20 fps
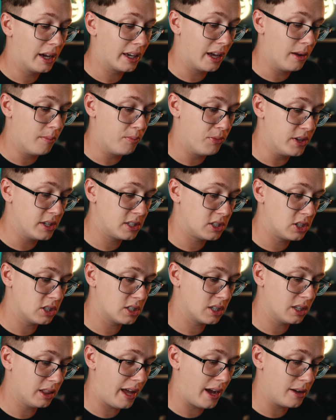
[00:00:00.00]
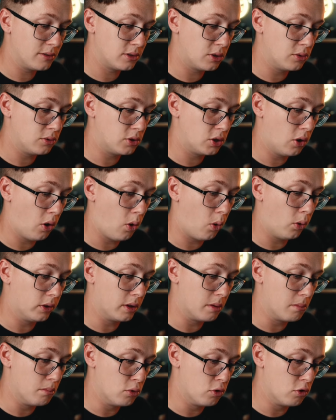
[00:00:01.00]
Again, this just allows you to
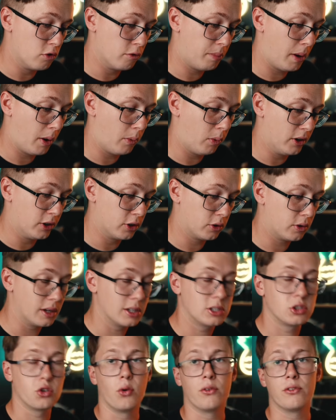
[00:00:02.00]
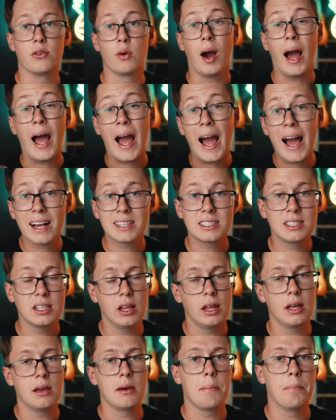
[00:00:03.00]
only move by 1 degree. So if you
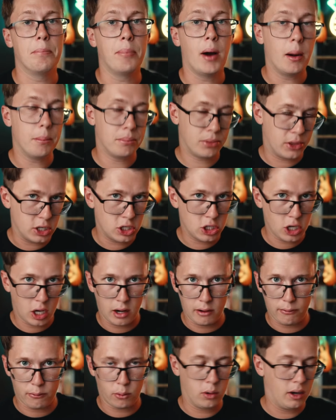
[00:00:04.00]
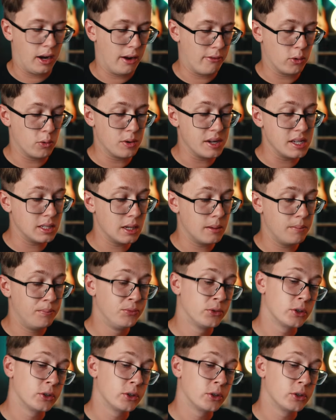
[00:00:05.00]
accidentally bump the shutter for whatever reason,